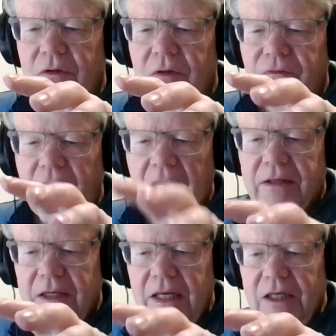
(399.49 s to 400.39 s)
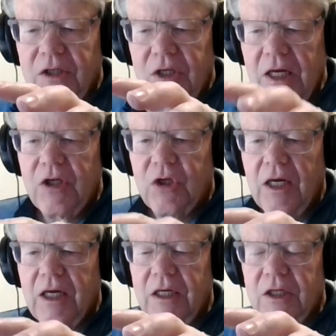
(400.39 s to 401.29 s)
the fact that he's
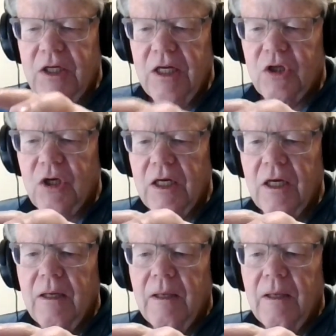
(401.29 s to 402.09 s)
teaching and he's teaching